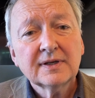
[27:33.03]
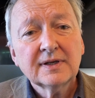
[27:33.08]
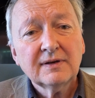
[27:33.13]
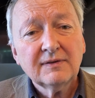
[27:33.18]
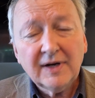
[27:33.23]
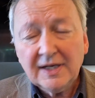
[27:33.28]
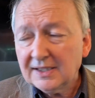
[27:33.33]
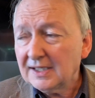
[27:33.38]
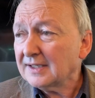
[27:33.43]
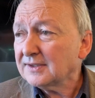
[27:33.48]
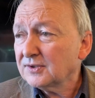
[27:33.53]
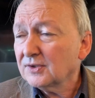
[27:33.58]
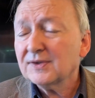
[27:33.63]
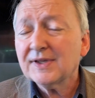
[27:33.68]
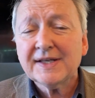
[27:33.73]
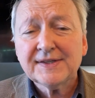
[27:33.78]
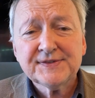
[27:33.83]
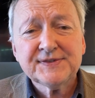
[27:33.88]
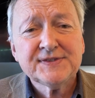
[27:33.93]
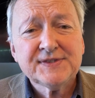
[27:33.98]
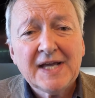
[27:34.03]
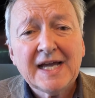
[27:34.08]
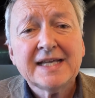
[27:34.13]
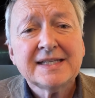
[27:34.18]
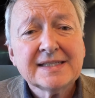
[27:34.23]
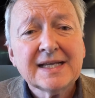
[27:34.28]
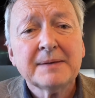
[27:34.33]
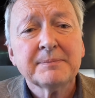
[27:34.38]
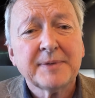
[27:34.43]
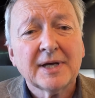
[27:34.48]
all right, until they're
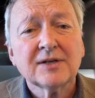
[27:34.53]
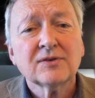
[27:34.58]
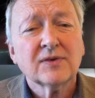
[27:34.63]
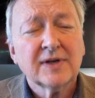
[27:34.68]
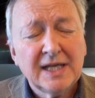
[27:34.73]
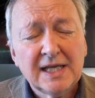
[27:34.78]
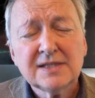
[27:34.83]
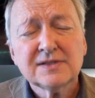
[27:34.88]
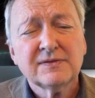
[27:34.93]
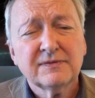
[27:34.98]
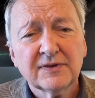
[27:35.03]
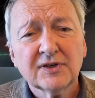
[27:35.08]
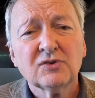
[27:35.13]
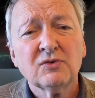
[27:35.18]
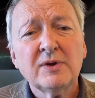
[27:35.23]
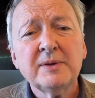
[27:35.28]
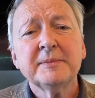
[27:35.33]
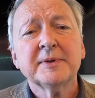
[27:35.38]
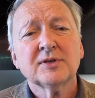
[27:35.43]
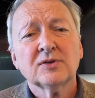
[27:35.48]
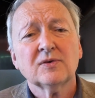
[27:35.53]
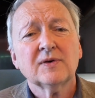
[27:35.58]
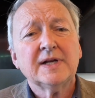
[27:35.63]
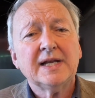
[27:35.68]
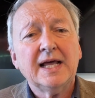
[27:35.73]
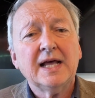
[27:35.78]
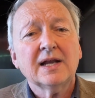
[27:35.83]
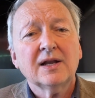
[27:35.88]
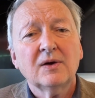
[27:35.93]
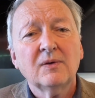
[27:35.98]
signed up under a heads of agreement or
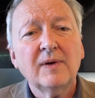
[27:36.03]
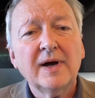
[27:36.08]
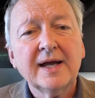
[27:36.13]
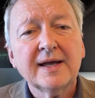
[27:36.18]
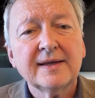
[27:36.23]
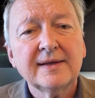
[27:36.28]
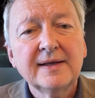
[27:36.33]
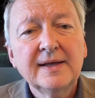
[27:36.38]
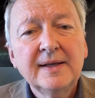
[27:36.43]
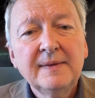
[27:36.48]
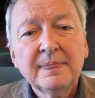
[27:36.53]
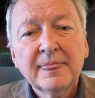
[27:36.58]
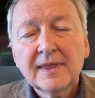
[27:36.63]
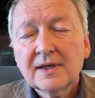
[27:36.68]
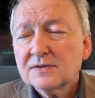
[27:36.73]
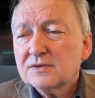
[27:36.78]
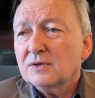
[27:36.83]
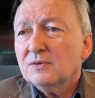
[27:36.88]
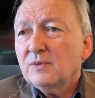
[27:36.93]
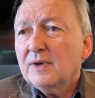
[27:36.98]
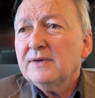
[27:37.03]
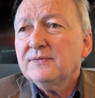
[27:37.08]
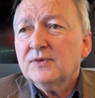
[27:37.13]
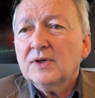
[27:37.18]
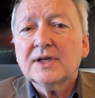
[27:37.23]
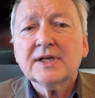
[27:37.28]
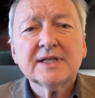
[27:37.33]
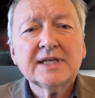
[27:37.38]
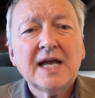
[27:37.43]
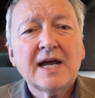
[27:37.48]
an LOI. So we've
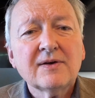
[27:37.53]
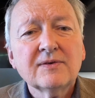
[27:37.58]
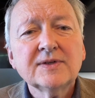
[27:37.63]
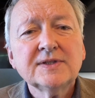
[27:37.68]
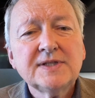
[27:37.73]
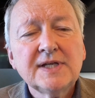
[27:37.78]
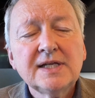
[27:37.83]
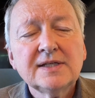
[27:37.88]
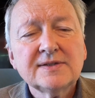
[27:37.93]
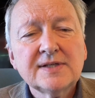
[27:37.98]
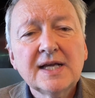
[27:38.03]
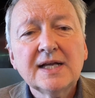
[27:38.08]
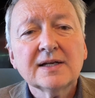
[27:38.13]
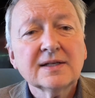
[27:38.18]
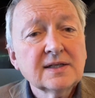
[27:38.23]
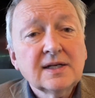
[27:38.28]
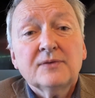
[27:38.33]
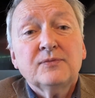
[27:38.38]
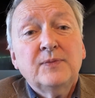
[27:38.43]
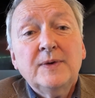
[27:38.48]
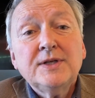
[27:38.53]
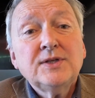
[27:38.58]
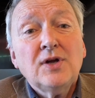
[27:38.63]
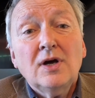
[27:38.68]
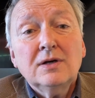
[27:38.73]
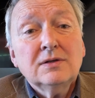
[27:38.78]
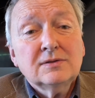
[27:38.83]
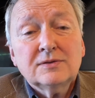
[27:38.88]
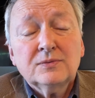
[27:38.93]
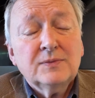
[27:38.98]
got a guaranteed tenant. If we
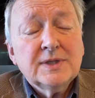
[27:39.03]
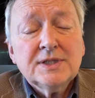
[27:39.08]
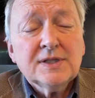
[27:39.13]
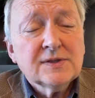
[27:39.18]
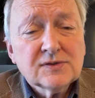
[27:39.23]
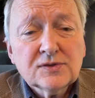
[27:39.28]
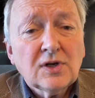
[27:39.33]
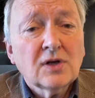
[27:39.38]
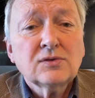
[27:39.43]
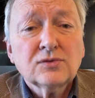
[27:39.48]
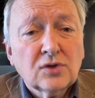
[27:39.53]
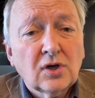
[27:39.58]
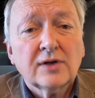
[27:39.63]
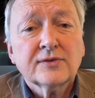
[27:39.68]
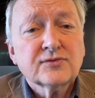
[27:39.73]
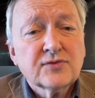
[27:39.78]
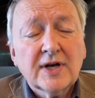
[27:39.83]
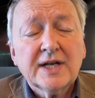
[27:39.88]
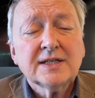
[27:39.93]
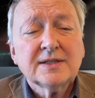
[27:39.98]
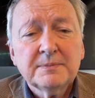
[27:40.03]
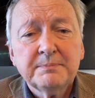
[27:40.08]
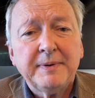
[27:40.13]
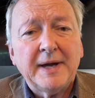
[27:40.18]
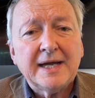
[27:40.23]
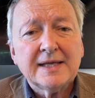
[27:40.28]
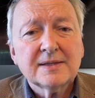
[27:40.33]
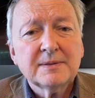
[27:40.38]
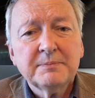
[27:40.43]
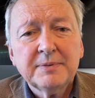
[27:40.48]
don't, we just don't contract to
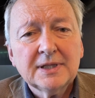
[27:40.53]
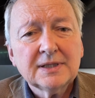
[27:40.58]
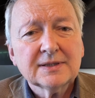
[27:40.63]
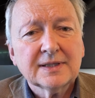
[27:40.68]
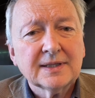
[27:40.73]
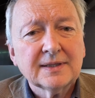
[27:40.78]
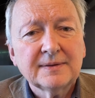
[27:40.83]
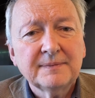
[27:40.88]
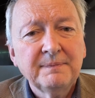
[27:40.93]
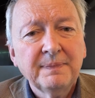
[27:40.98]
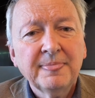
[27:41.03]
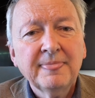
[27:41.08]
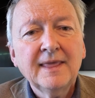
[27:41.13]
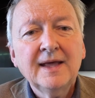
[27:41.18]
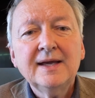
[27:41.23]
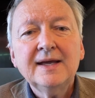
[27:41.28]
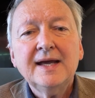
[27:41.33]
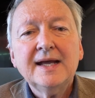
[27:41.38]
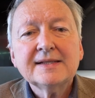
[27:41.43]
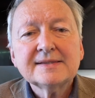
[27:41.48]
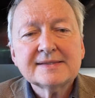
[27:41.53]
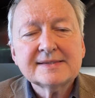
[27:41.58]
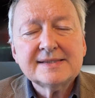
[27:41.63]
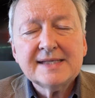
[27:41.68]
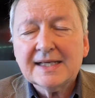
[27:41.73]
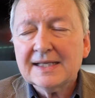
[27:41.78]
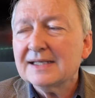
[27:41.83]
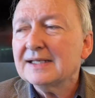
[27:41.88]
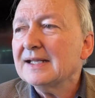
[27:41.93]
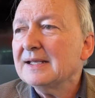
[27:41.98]
buy the building. And
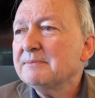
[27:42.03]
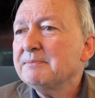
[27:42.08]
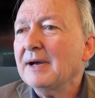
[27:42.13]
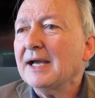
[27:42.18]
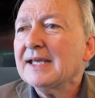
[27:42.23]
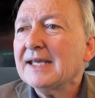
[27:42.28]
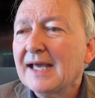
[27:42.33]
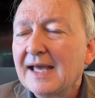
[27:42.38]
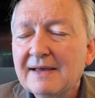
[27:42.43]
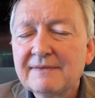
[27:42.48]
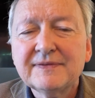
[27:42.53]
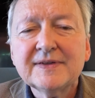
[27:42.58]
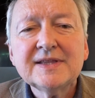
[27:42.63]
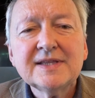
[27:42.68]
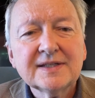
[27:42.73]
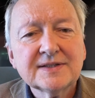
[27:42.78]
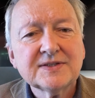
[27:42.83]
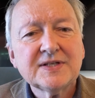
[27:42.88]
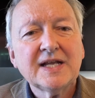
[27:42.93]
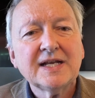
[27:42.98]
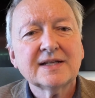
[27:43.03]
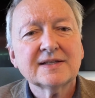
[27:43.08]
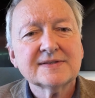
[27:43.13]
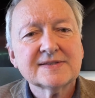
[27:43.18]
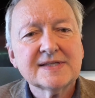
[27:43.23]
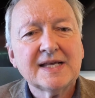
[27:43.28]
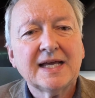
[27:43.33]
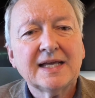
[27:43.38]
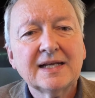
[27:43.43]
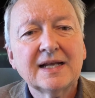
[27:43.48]
secondly, by having the tenant
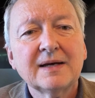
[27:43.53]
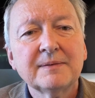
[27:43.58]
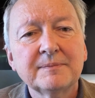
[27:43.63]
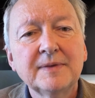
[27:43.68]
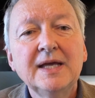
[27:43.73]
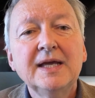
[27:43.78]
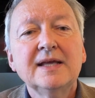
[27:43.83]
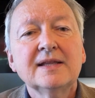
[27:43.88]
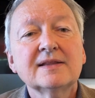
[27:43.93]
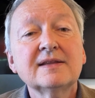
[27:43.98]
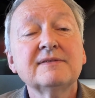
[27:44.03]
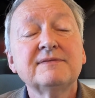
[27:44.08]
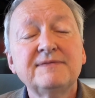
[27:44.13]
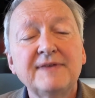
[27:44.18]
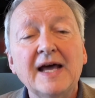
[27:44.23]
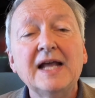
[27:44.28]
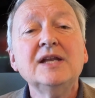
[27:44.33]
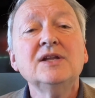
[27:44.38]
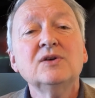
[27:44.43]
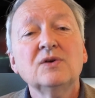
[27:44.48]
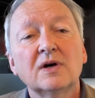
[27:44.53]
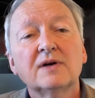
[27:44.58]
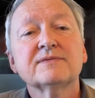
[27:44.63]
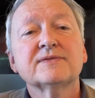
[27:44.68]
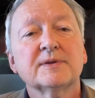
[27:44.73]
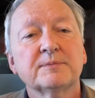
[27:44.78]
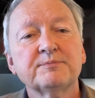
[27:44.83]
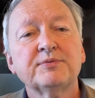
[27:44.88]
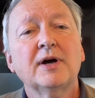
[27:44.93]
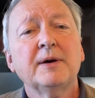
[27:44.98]
sign up, the value of
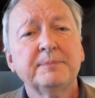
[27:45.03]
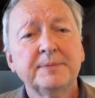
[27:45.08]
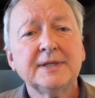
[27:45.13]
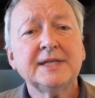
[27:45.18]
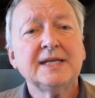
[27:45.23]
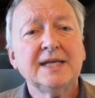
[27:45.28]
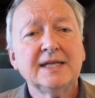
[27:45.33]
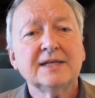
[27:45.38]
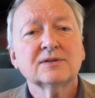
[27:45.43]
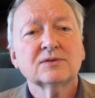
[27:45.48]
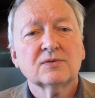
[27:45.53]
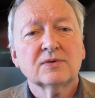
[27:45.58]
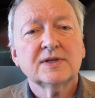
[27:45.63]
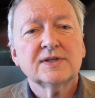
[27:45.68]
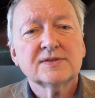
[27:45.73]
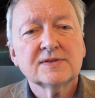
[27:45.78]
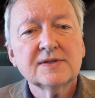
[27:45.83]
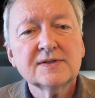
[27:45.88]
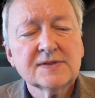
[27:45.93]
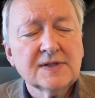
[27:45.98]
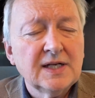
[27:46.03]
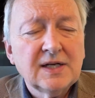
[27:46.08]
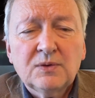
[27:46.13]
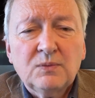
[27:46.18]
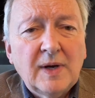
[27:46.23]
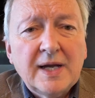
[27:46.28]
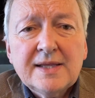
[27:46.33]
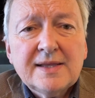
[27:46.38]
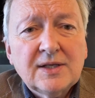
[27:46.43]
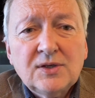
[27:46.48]
the property increases in a
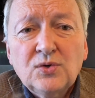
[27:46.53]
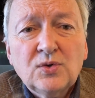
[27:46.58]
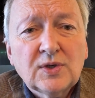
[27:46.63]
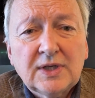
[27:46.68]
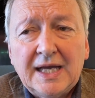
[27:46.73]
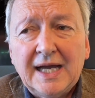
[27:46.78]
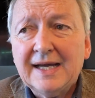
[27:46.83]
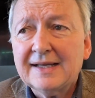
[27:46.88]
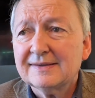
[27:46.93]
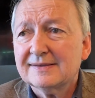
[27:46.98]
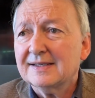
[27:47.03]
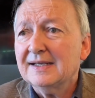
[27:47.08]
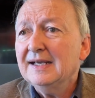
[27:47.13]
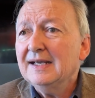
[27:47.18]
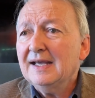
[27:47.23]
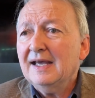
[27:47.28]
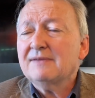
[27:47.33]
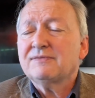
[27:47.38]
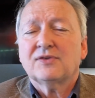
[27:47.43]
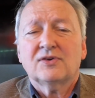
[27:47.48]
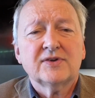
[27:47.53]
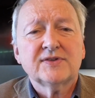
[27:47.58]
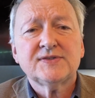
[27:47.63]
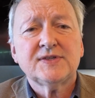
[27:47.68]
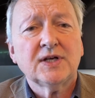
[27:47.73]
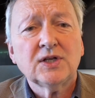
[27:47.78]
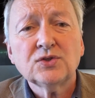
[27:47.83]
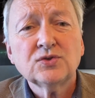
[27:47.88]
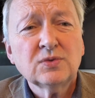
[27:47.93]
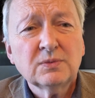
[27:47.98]
way that you can't have a
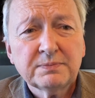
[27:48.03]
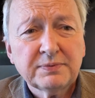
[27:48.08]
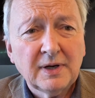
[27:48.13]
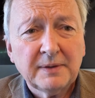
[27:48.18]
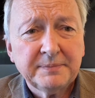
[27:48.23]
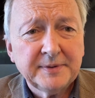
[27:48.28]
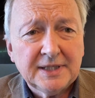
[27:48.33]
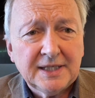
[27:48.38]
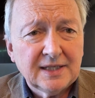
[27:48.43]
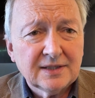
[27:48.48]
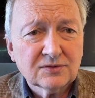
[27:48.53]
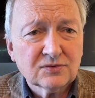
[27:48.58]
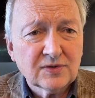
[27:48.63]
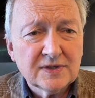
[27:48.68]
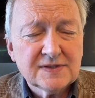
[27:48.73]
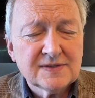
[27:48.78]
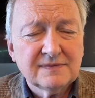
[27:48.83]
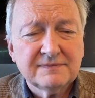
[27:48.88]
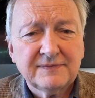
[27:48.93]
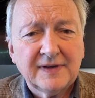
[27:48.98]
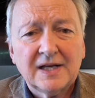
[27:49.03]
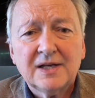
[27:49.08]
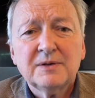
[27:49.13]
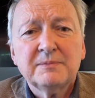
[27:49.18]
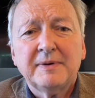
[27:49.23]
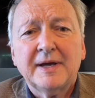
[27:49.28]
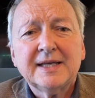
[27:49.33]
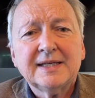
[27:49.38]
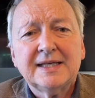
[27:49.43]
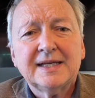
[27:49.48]
residential property increase in value
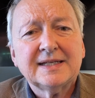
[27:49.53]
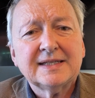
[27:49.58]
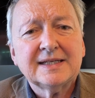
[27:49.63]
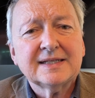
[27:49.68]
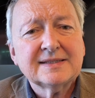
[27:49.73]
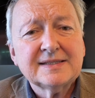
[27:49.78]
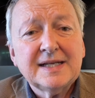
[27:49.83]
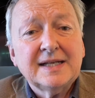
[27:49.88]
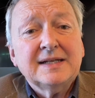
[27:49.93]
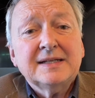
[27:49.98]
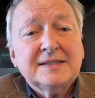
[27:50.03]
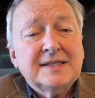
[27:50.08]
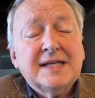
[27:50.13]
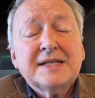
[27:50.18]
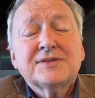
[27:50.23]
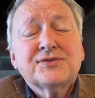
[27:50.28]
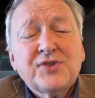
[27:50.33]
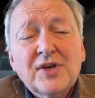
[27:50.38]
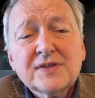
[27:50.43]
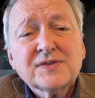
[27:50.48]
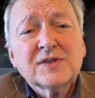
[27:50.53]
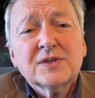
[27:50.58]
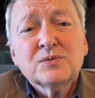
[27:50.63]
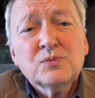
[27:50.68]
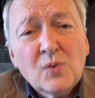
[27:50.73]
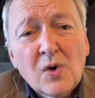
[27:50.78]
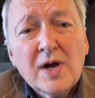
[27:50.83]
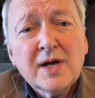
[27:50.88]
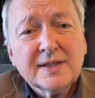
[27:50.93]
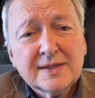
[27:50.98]
by getting a tenant. It
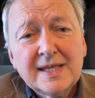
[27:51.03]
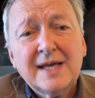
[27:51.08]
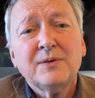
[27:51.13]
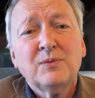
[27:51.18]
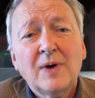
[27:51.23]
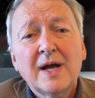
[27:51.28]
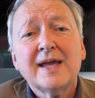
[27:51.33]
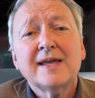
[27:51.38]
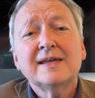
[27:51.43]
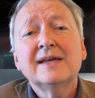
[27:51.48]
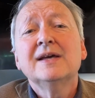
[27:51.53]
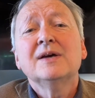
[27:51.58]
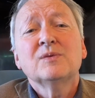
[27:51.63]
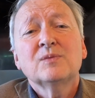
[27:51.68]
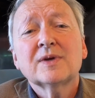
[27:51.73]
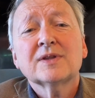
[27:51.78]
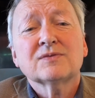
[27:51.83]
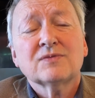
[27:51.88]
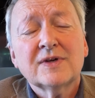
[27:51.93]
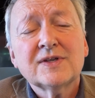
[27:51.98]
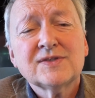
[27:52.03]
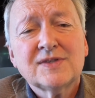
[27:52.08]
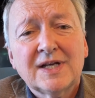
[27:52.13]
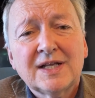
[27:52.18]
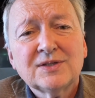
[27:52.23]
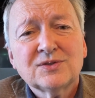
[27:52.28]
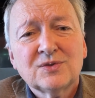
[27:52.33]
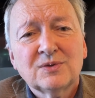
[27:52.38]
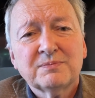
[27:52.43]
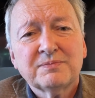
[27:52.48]
doesn't work that way with
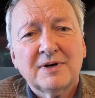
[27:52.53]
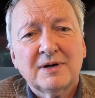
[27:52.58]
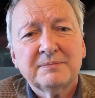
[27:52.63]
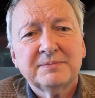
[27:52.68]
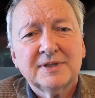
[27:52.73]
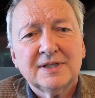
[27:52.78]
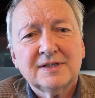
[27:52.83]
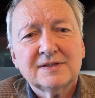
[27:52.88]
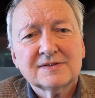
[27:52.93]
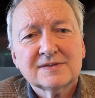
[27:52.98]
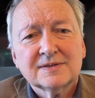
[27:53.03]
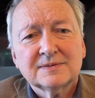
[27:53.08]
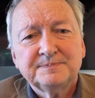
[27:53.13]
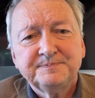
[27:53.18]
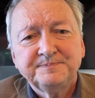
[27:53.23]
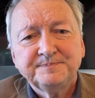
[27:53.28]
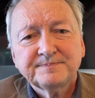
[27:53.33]
residential properties.